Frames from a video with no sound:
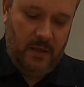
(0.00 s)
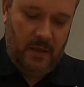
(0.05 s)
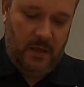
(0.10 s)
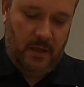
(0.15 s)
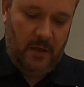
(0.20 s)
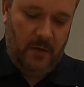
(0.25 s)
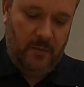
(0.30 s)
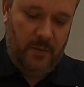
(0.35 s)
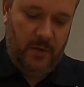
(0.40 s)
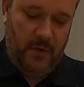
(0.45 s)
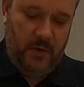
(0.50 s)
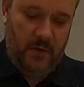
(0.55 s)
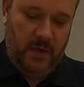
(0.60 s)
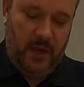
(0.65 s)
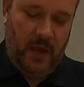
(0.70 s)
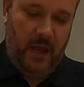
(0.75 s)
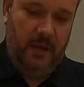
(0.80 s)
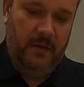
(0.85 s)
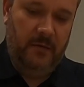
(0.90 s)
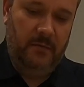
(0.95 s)
but you
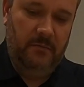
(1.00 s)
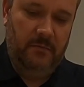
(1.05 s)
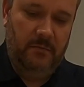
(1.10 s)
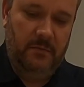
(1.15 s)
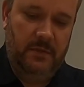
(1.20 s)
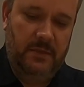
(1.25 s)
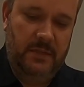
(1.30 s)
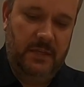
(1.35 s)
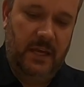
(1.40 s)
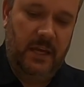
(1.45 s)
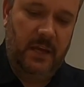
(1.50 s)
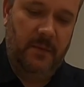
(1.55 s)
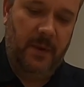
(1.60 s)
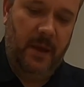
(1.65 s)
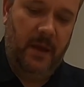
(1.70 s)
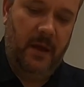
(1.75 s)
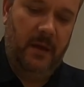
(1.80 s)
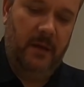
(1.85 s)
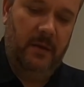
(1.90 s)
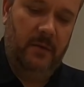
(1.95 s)
can take them
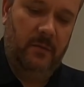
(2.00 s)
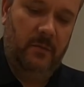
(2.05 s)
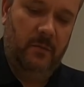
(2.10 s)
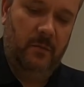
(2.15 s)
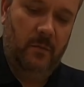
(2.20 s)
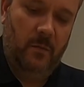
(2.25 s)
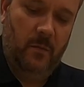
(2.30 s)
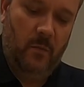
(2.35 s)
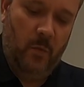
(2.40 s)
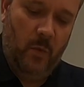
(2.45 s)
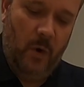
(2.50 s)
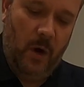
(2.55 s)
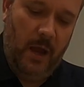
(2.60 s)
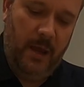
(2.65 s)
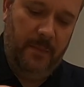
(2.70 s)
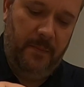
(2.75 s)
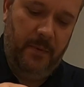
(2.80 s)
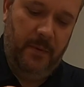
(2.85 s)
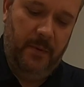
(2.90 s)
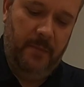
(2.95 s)
out and
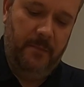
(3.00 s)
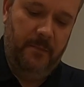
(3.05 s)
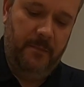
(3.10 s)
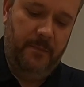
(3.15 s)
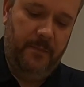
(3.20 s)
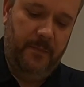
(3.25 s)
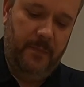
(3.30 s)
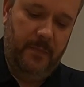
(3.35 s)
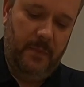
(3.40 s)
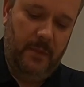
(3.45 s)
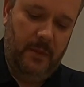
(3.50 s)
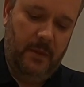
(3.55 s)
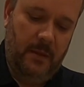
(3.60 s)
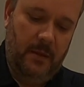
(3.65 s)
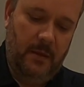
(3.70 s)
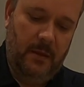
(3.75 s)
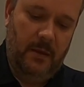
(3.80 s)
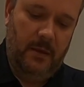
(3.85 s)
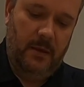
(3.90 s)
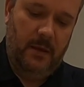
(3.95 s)
wipe them
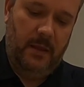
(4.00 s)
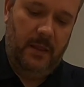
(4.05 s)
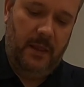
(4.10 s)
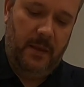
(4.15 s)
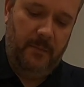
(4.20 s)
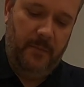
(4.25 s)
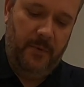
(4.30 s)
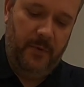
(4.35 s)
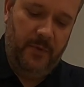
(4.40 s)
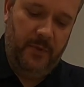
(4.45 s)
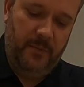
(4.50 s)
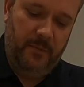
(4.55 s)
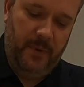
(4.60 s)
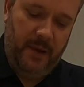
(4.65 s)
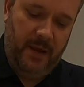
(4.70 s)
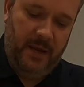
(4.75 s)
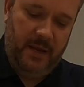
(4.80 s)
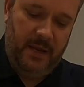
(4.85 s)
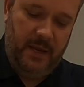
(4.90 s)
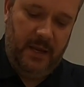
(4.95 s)
and then put them
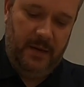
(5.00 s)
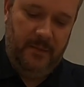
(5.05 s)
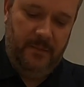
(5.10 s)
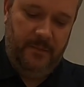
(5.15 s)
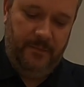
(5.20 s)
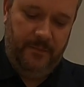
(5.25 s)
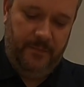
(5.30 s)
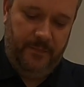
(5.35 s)
back in.